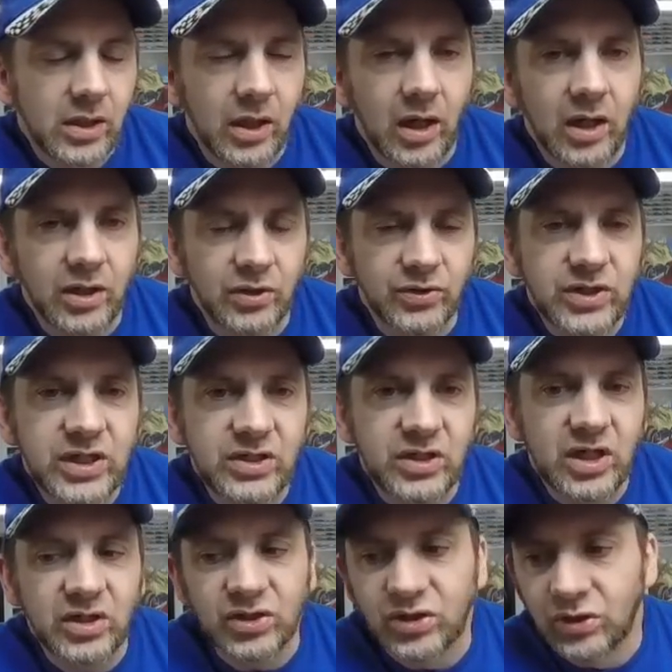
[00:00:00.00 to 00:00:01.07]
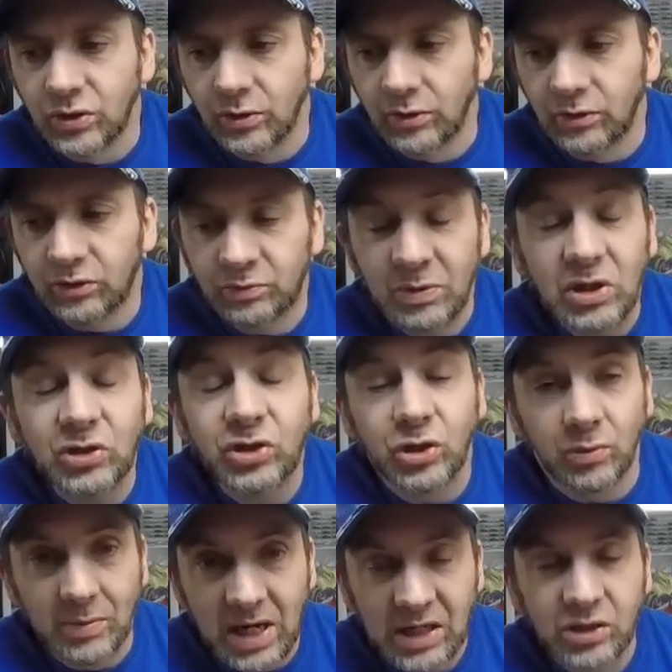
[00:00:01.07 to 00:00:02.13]
uh, your T-jets, your especially
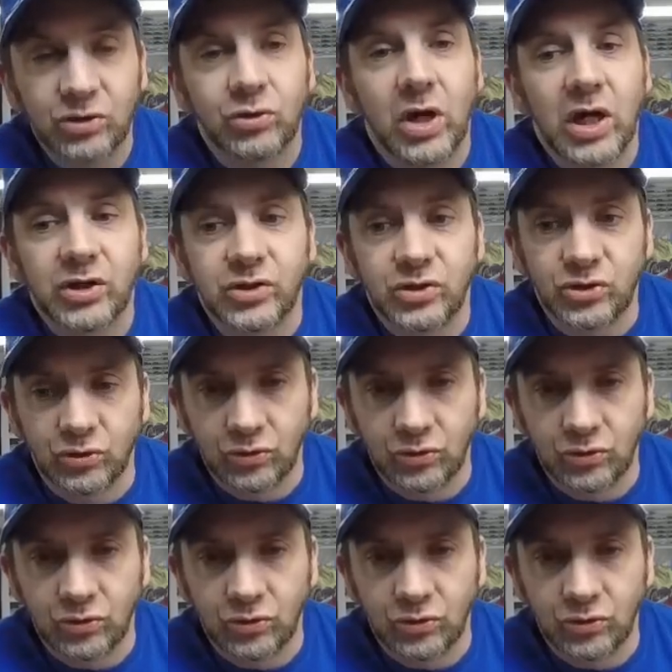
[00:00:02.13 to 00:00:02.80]
your Magnatractions,